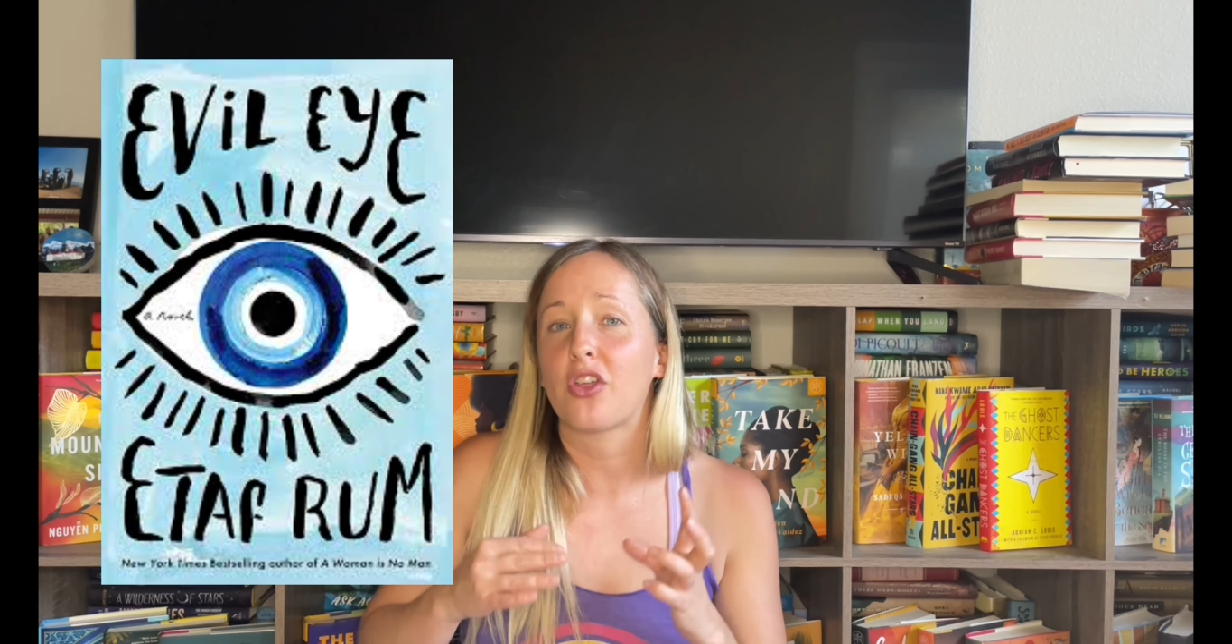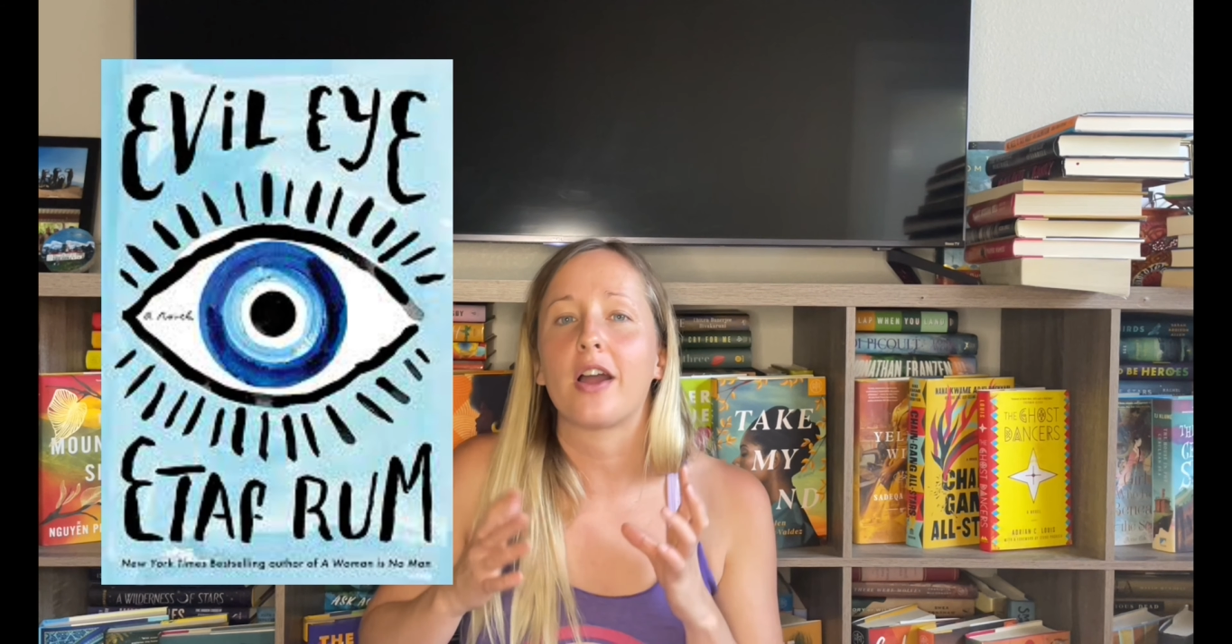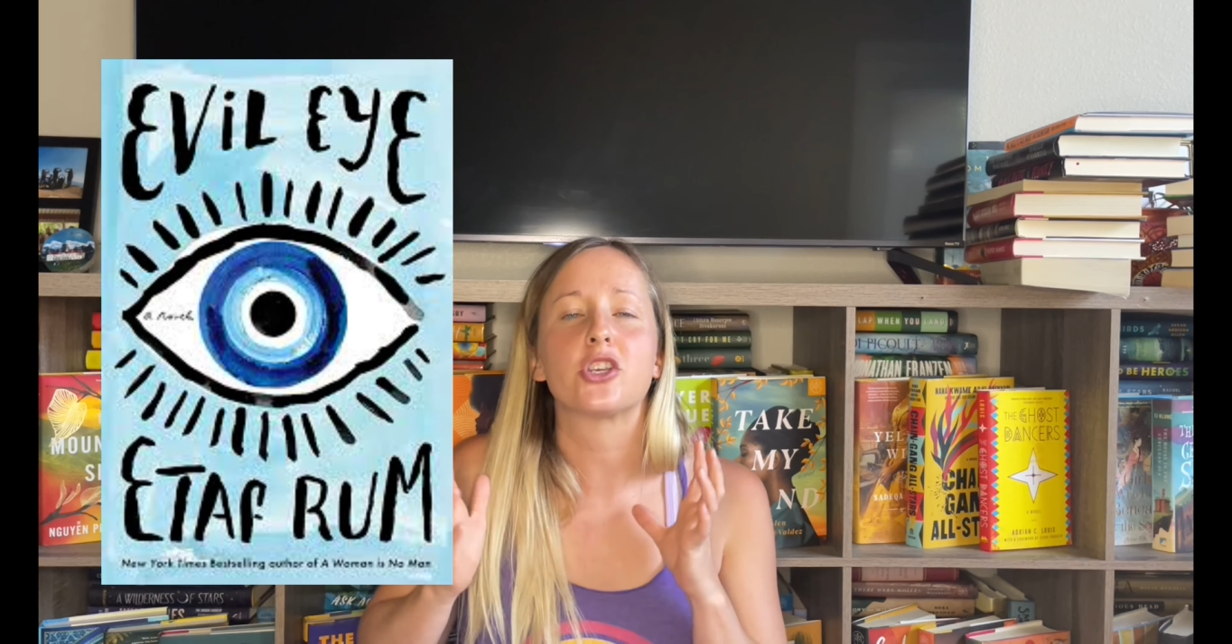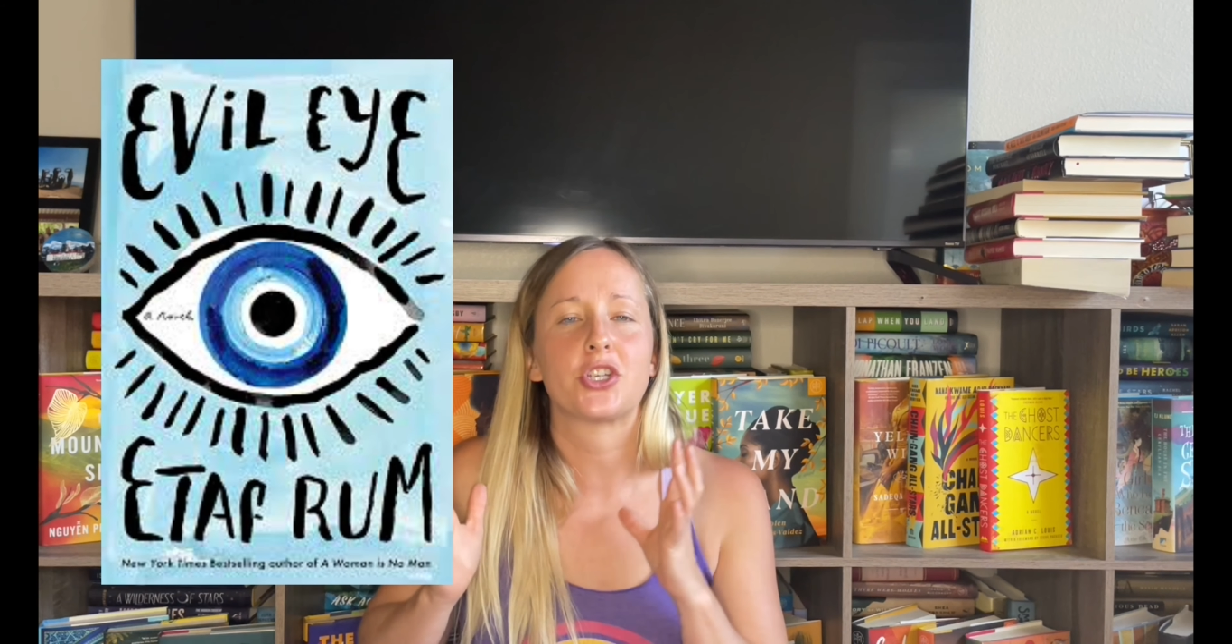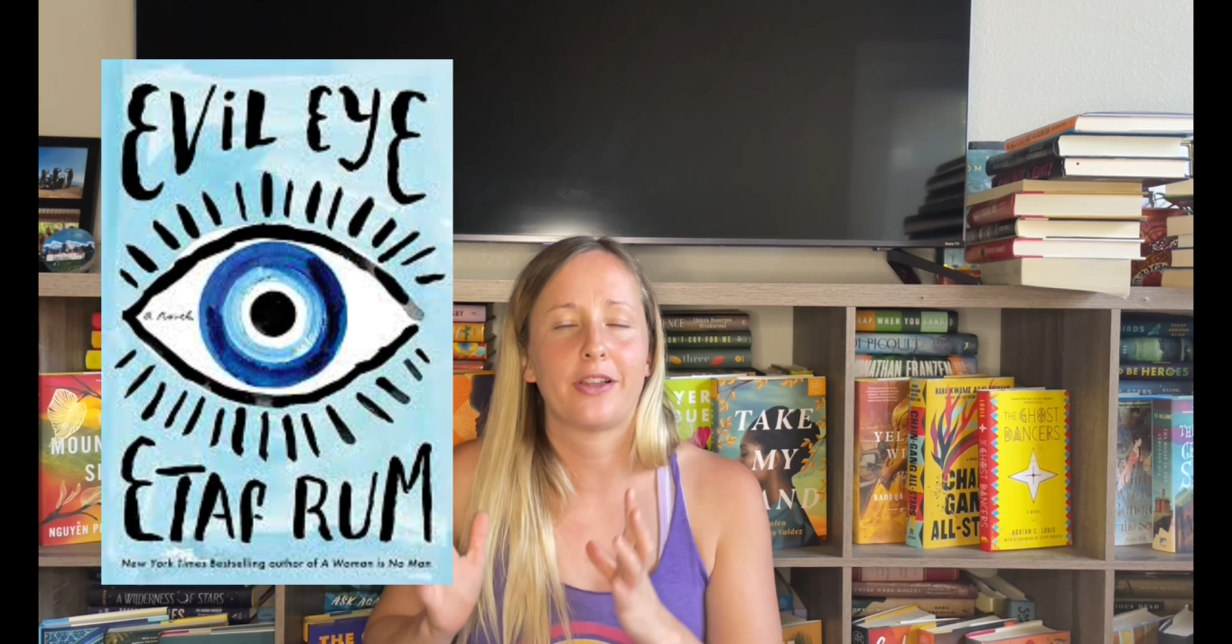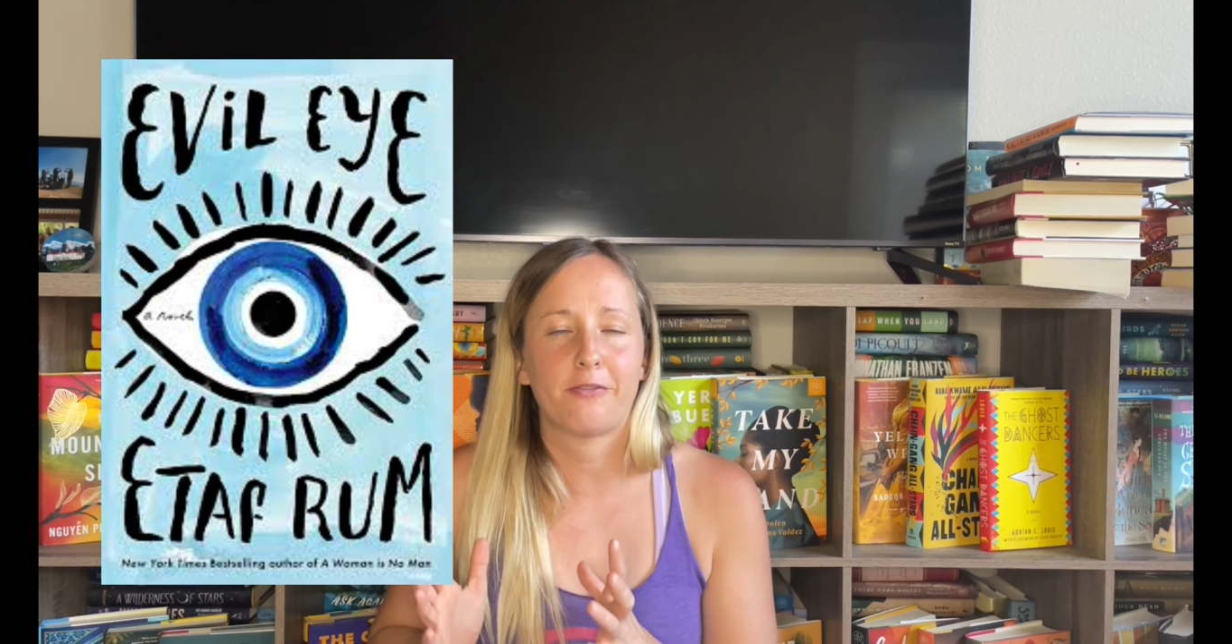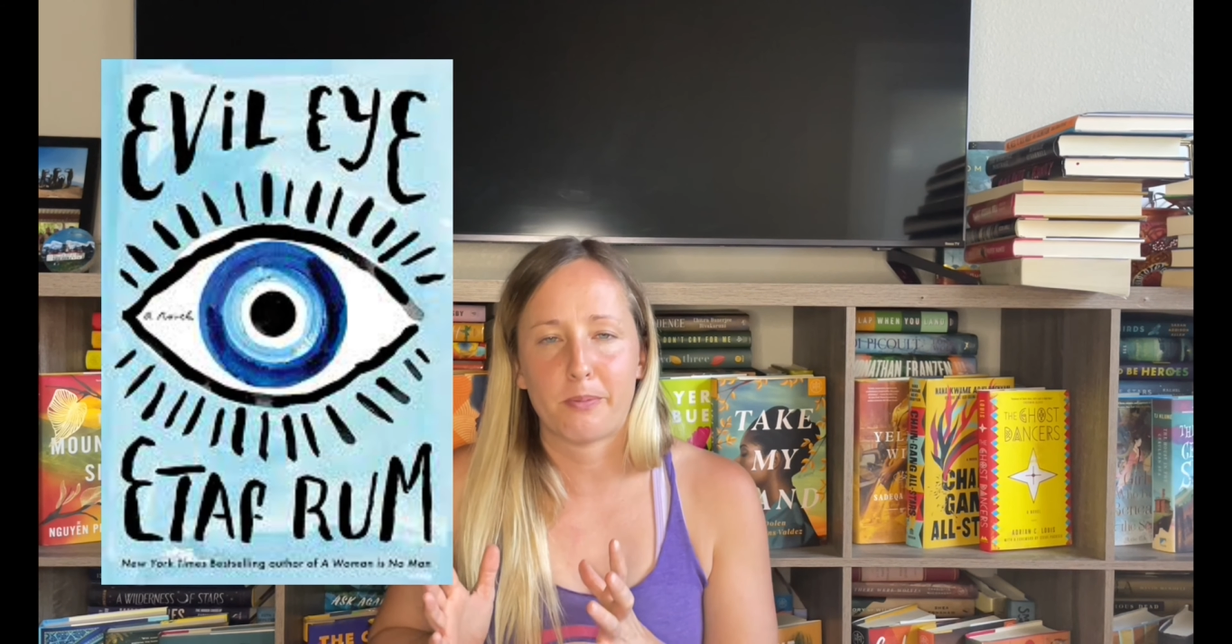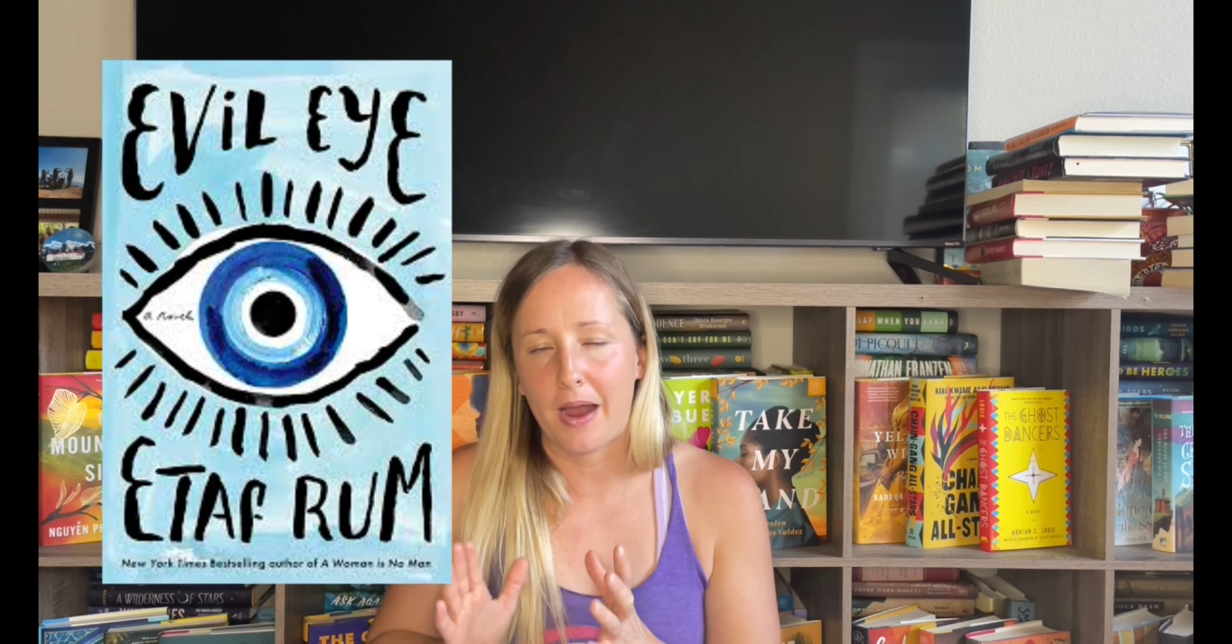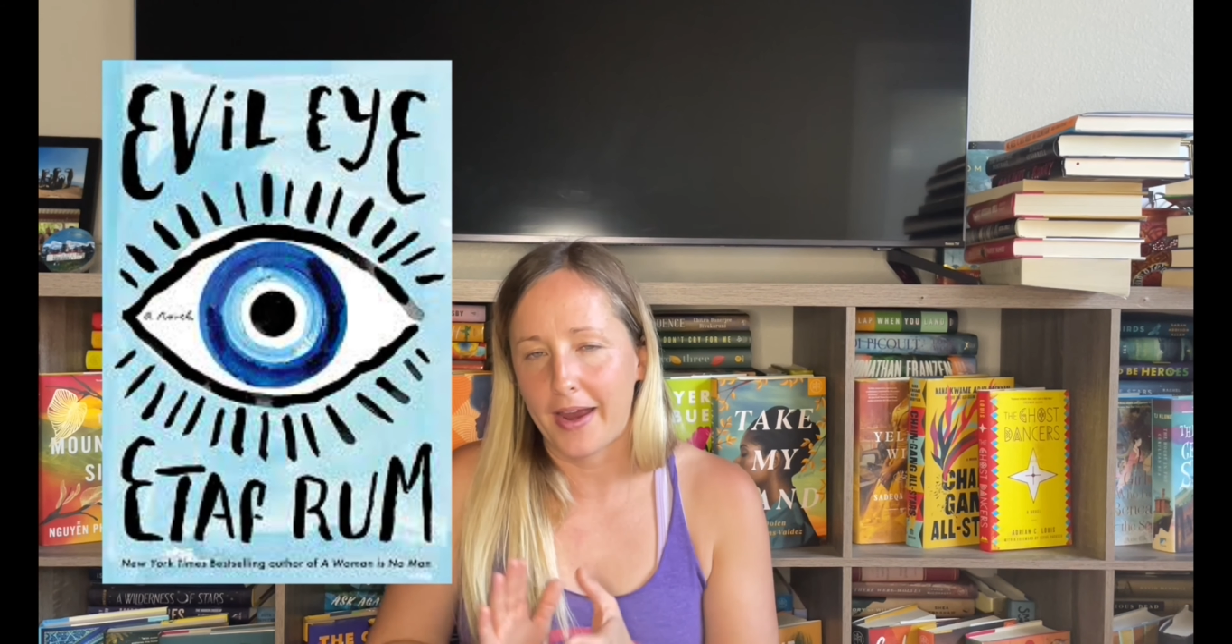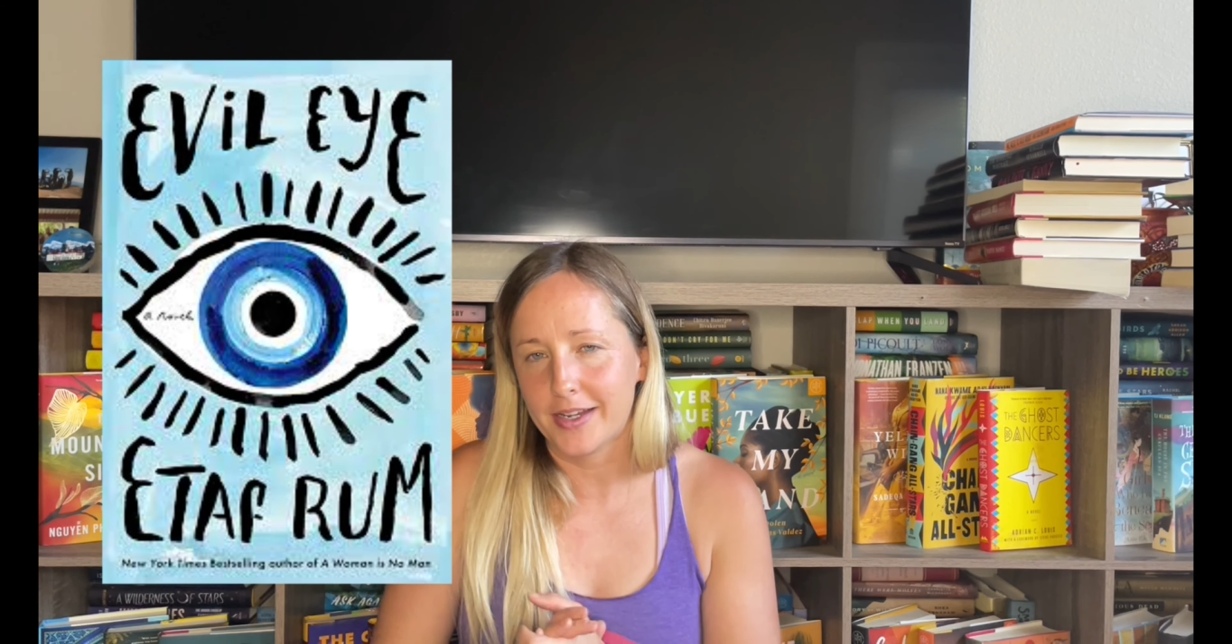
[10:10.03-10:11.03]
thought she left
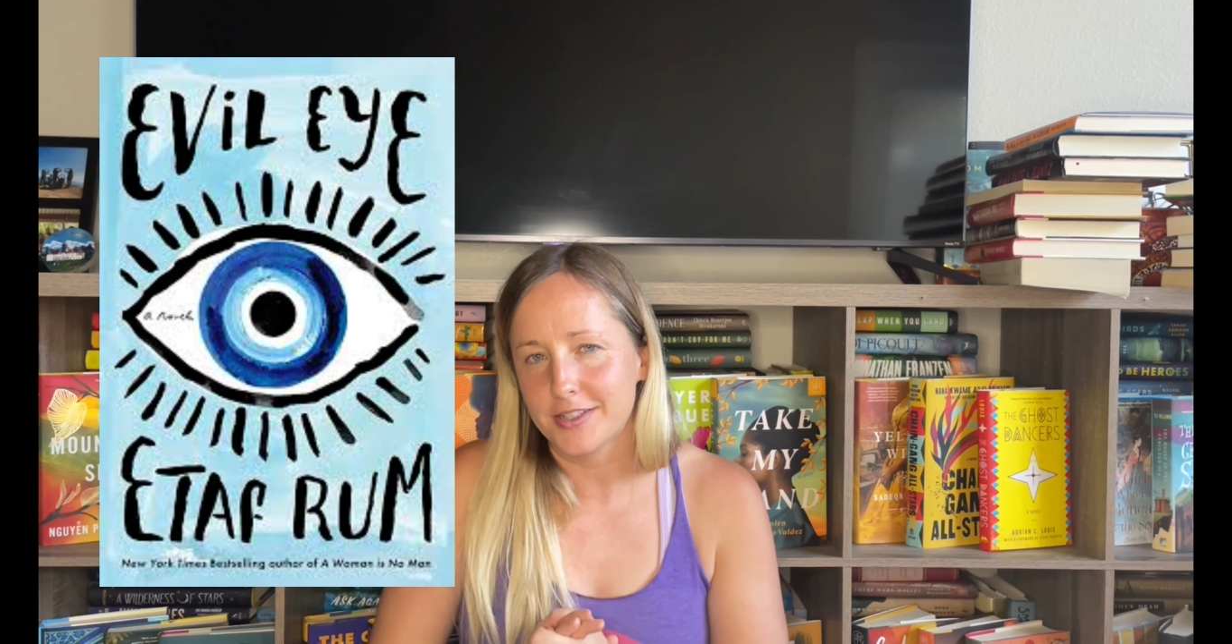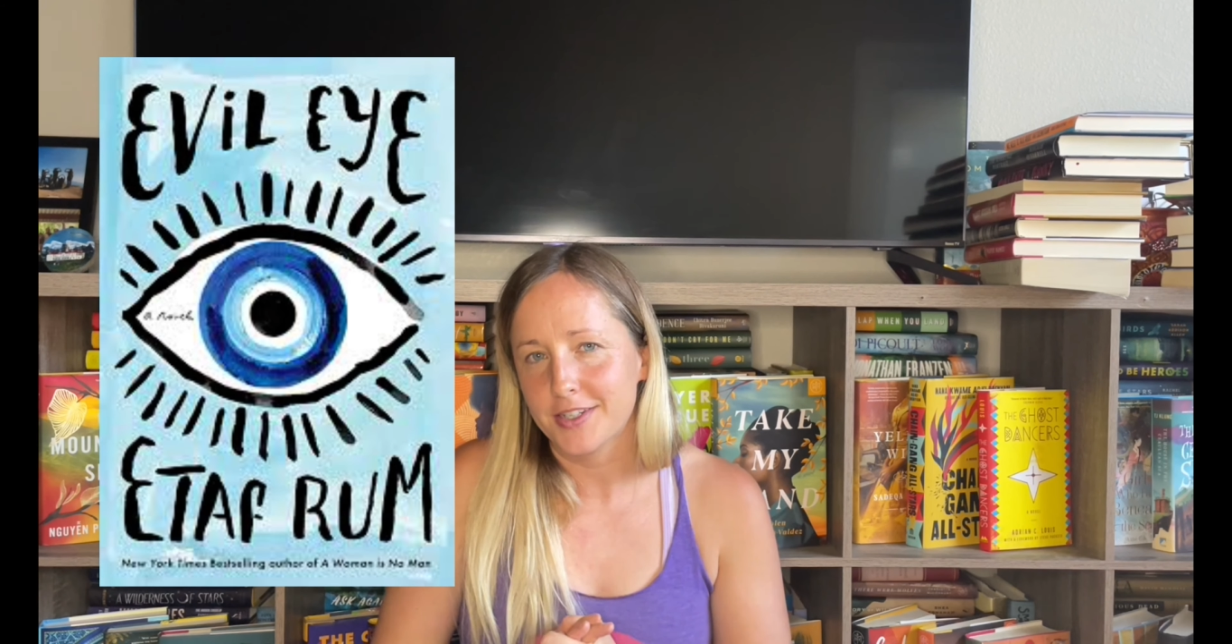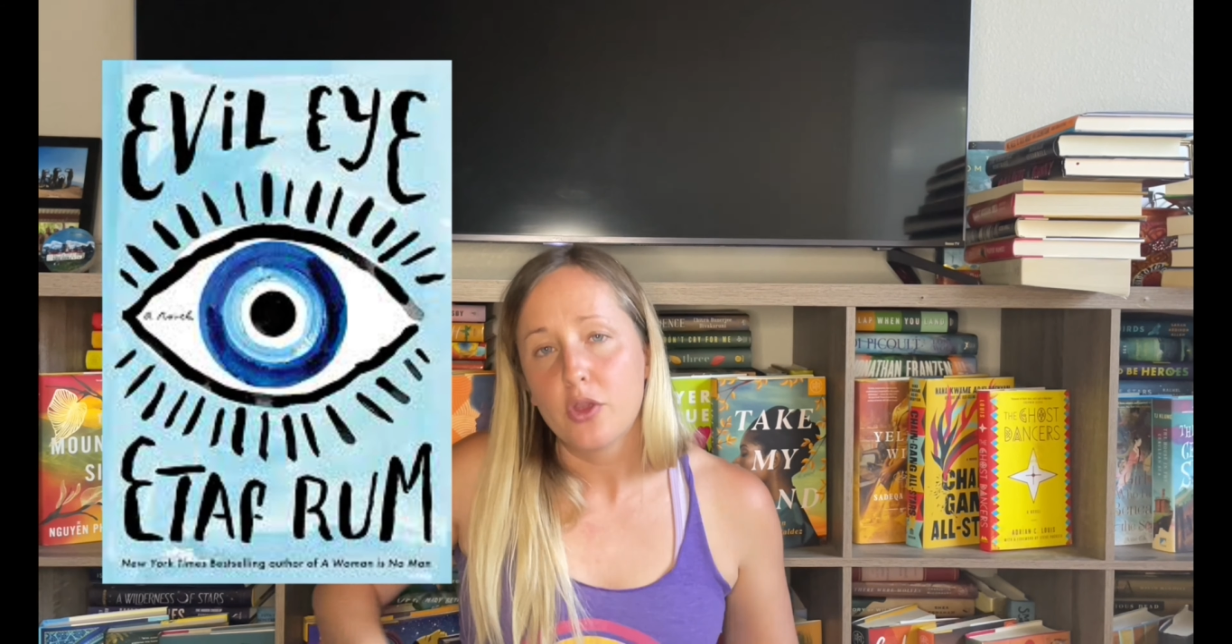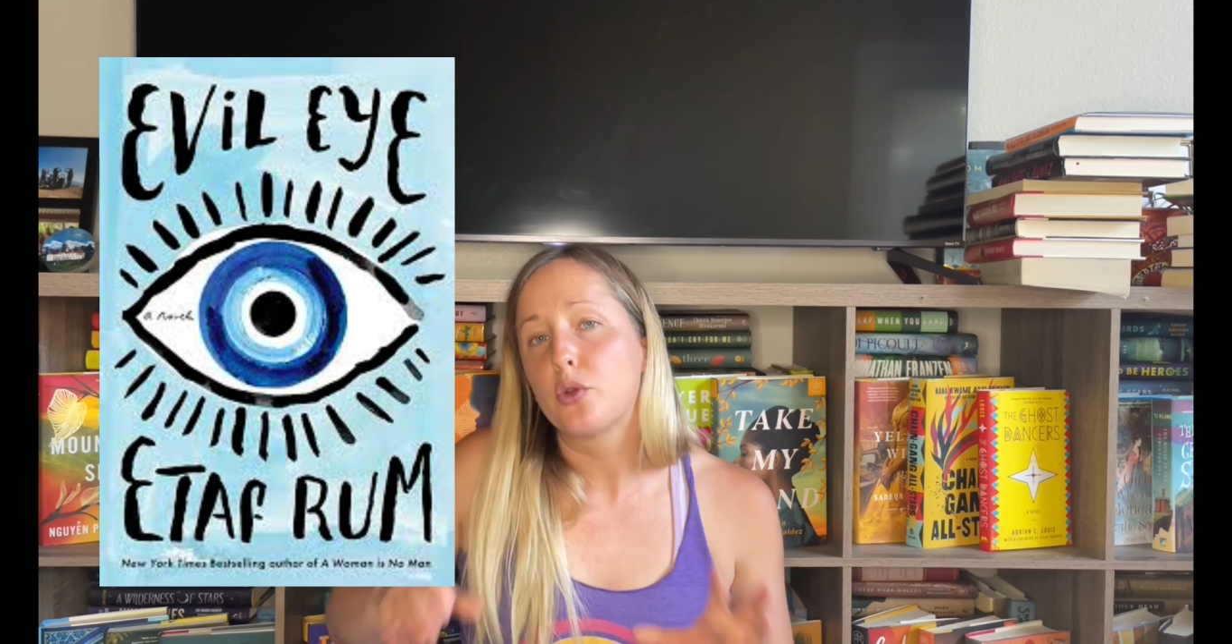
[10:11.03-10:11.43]
behind.